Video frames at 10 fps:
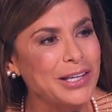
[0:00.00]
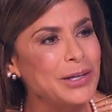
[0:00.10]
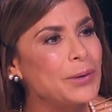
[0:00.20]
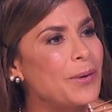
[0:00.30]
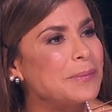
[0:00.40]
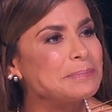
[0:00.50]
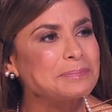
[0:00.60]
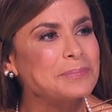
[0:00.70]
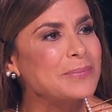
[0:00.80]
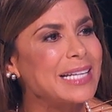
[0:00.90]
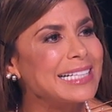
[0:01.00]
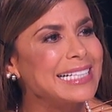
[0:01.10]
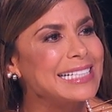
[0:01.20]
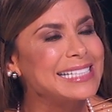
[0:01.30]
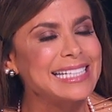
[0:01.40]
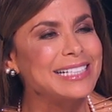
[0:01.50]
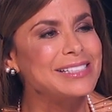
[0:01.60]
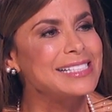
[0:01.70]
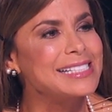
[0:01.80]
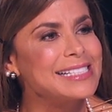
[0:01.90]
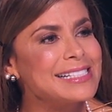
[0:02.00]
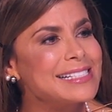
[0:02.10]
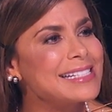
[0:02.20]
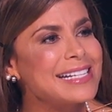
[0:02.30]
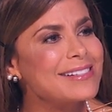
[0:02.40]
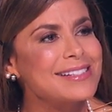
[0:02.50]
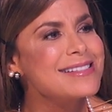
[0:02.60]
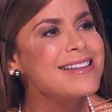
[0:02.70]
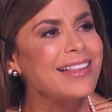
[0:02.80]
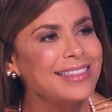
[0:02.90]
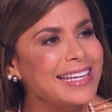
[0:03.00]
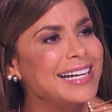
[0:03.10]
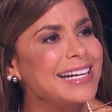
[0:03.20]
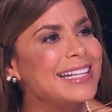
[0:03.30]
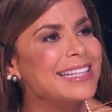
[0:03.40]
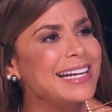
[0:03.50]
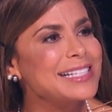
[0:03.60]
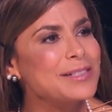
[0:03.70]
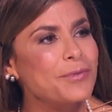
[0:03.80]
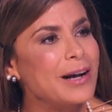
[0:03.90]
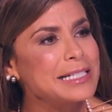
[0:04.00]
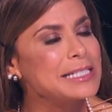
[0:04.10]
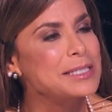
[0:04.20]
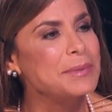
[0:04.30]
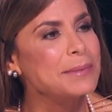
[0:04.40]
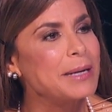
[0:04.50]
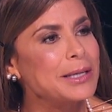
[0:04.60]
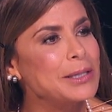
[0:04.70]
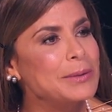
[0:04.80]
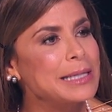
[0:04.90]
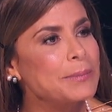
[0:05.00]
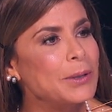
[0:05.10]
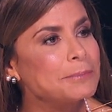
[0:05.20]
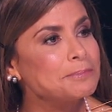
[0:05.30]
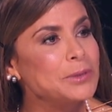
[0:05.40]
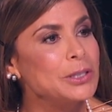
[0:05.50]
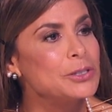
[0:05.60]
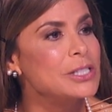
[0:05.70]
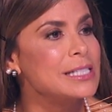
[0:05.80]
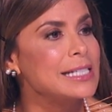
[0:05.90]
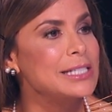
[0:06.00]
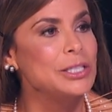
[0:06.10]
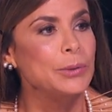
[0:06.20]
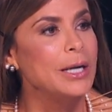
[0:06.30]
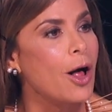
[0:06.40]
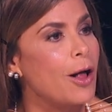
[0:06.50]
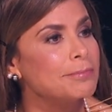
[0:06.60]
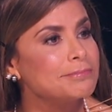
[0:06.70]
You, it, there's just there's nothing that surprises me about you anymore. You just can do it all.